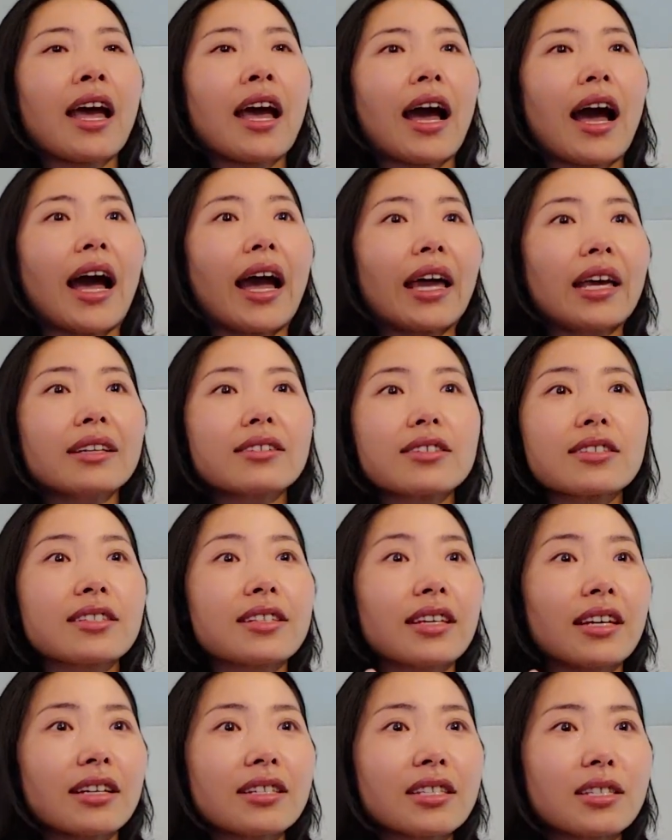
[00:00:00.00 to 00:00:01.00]
I
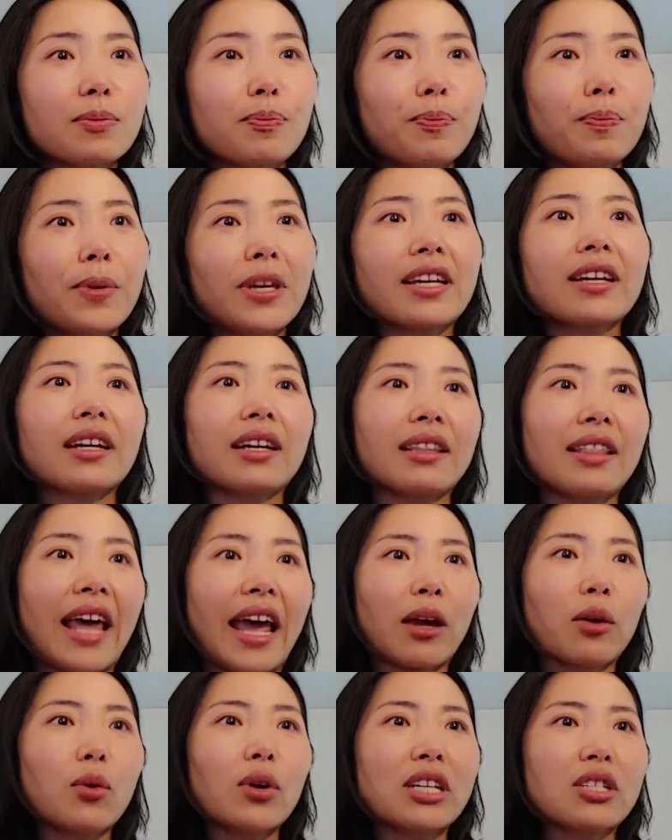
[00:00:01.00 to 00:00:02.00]
still speak a
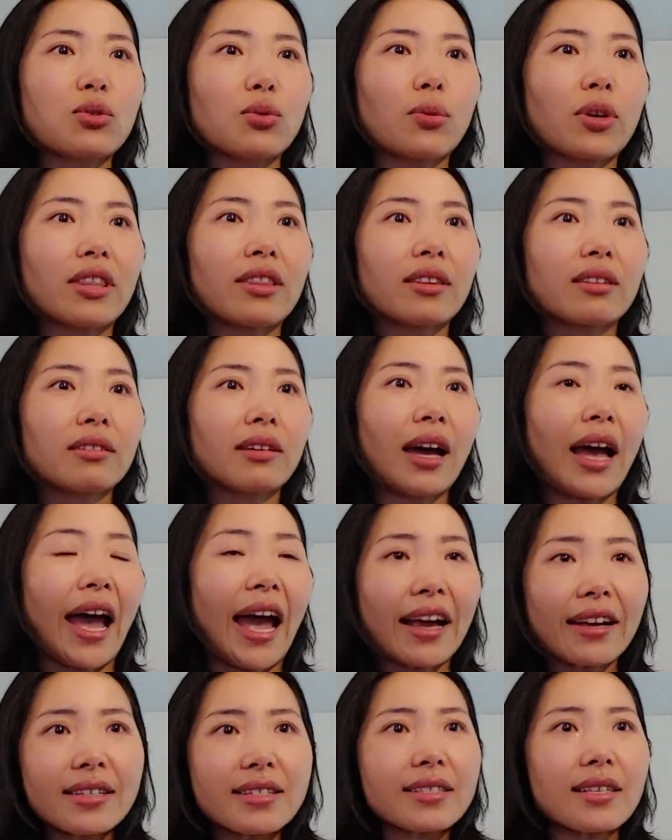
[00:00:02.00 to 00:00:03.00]
language with
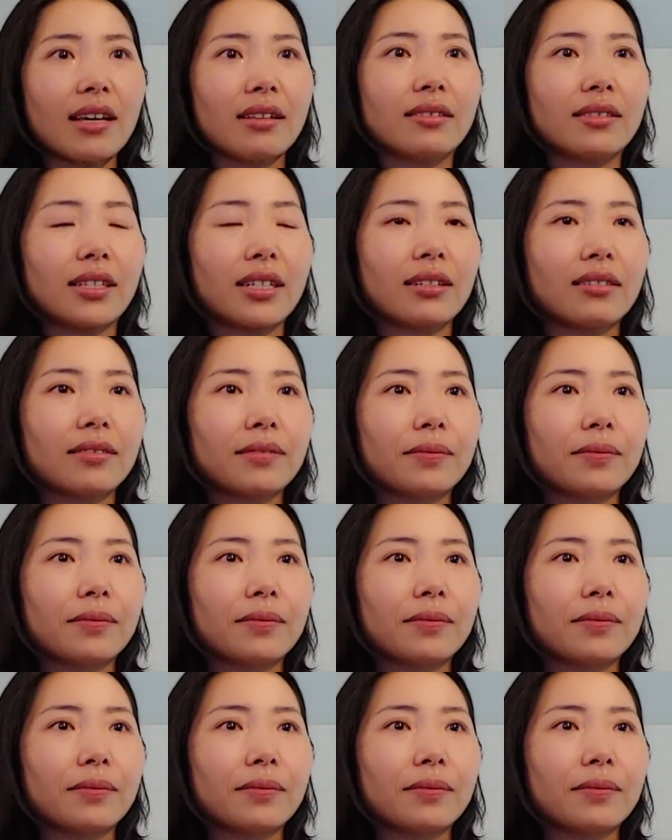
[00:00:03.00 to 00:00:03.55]
accent.